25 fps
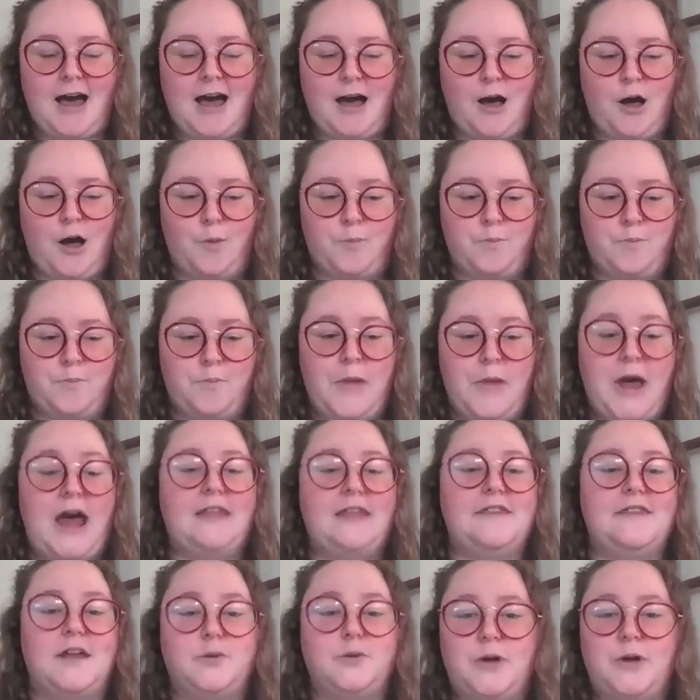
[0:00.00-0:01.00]
And
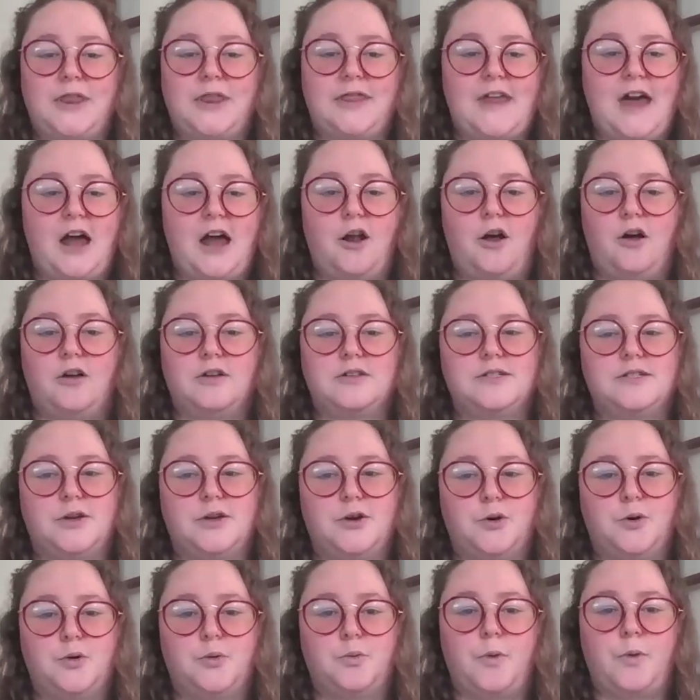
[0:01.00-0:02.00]
then with that,
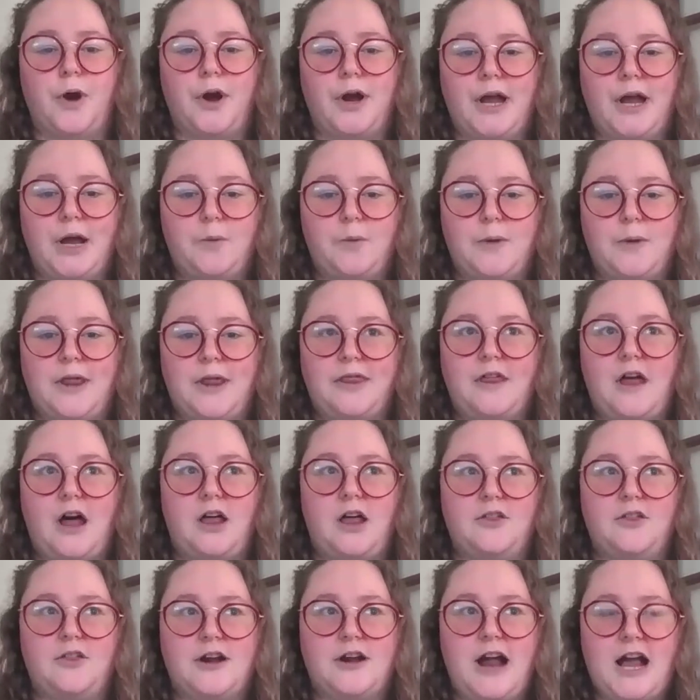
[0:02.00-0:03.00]
also working with
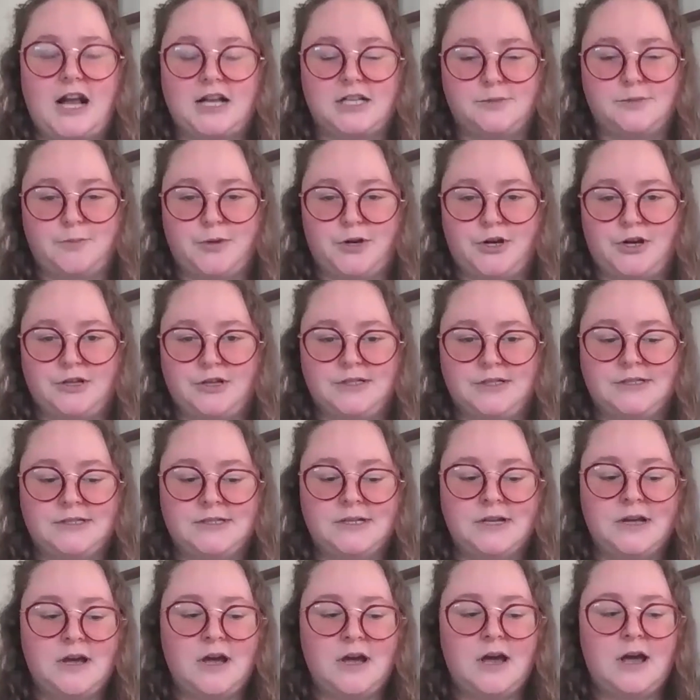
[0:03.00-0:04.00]
other
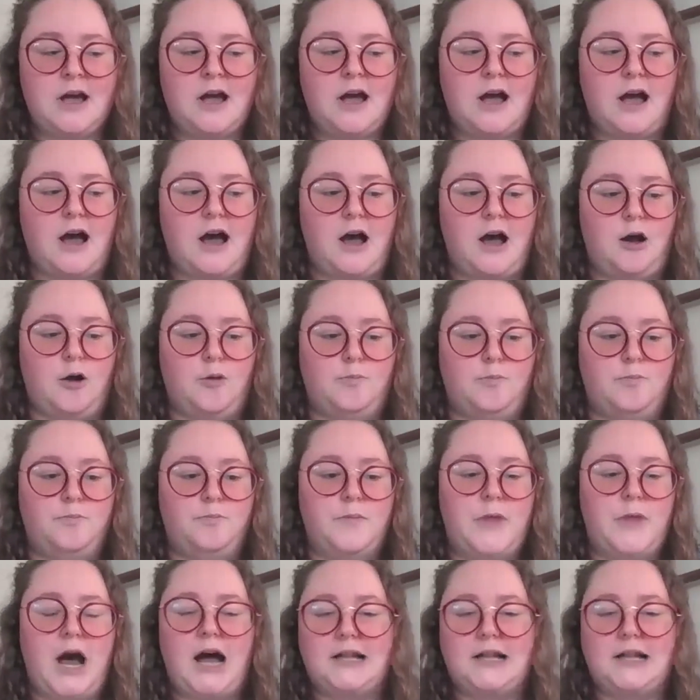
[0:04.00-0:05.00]
experts
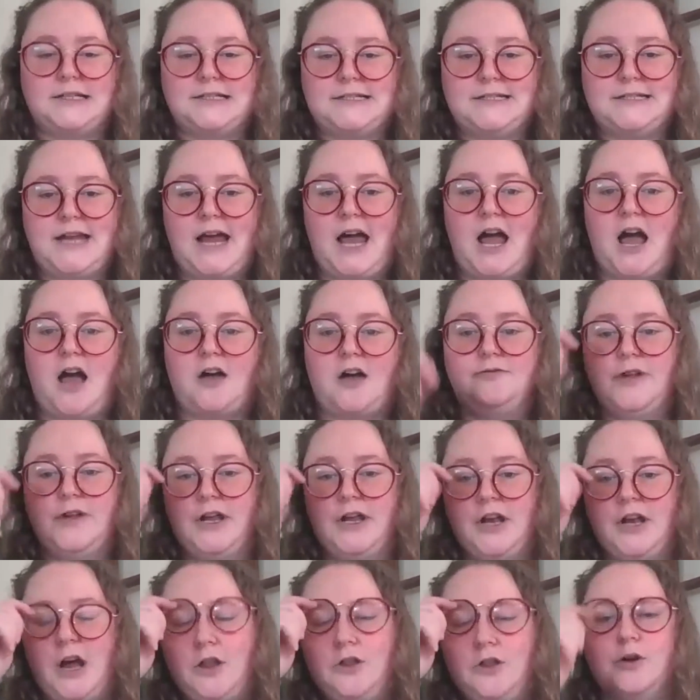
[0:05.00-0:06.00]
on staff
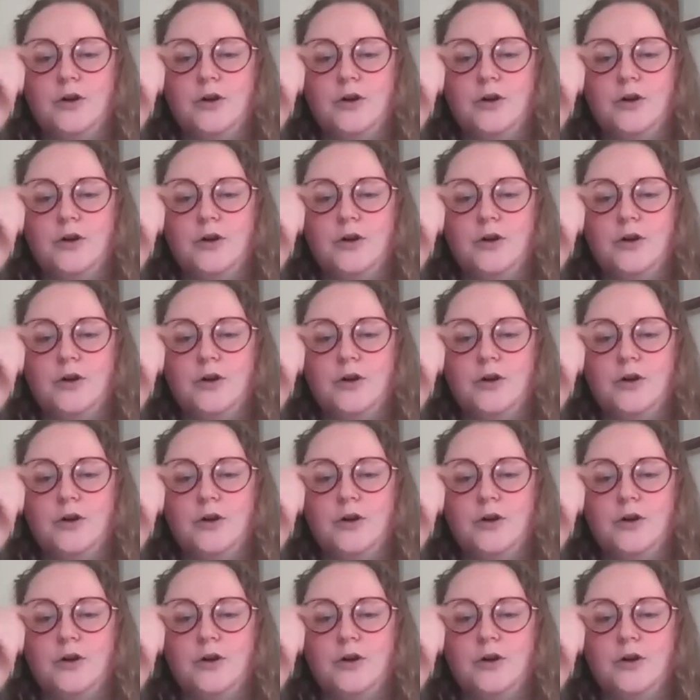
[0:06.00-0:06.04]
and